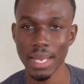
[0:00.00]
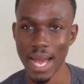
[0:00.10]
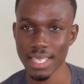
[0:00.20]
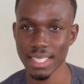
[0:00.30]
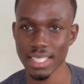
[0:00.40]

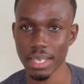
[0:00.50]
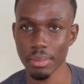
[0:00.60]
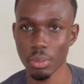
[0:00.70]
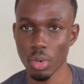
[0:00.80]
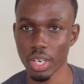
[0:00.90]
plastics can
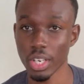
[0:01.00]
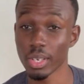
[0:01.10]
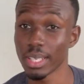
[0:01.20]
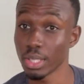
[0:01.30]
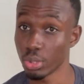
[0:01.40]
be broken down
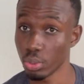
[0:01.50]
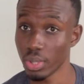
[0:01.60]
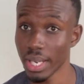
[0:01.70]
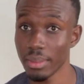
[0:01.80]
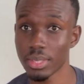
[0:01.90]
into two
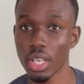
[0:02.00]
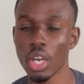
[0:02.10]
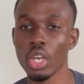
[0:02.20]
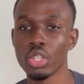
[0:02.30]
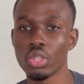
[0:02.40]
types.
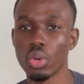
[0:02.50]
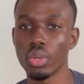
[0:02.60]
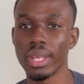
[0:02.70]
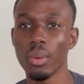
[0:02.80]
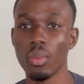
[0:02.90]
So
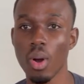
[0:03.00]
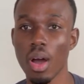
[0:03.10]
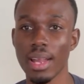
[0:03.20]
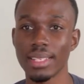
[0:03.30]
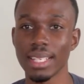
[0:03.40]
they
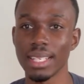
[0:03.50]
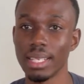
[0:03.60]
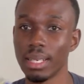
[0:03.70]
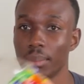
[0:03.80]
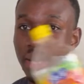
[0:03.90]
want
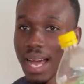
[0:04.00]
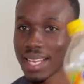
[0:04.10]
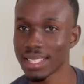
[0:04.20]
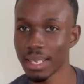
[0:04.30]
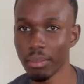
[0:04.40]
the
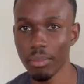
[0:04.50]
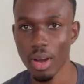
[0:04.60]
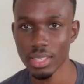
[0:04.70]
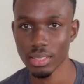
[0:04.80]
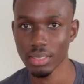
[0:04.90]
plastic
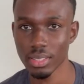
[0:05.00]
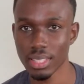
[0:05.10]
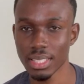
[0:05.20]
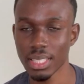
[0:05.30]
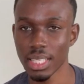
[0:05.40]

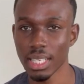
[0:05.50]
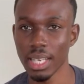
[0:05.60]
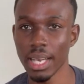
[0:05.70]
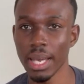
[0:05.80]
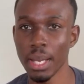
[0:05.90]
bottles to
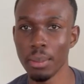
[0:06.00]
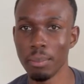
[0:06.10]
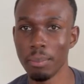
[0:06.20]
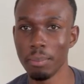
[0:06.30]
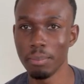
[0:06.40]

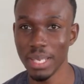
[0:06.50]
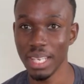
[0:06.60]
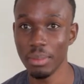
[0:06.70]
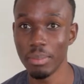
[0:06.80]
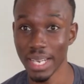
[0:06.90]

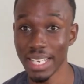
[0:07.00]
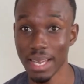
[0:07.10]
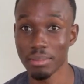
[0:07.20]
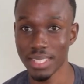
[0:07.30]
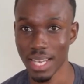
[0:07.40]
be by
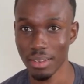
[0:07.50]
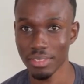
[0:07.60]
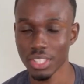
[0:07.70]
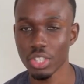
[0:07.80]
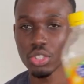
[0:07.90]

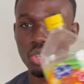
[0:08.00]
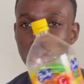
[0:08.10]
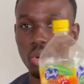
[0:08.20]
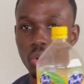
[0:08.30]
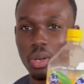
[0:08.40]
themselves.
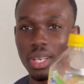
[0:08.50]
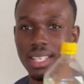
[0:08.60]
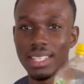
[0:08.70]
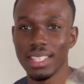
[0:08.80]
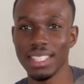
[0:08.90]
So
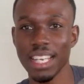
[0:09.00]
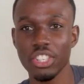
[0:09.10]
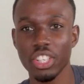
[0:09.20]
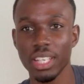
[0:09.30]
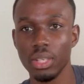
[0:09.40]

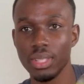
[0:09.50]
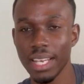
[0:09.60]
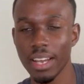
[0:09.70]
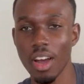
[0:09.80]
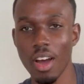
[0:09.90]
essentially you
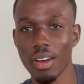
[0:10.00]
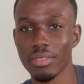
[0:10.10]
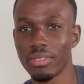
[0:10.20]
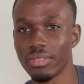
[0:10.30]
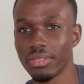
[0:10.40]
take off
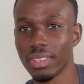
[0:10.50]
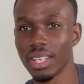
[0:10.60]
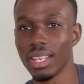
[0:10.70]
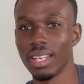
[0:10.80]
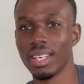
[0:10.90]

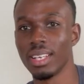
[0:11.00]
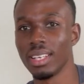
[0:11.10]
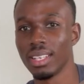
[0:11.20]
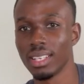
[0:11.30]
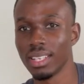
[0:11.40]

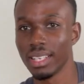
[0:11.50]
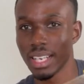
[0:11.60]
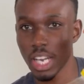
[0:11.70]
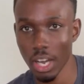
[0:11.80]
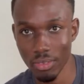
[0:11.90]
the
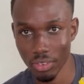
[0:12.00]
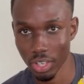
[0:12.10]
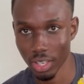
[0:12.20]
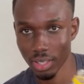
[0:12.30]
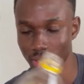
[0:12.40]

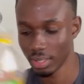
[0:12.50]
cover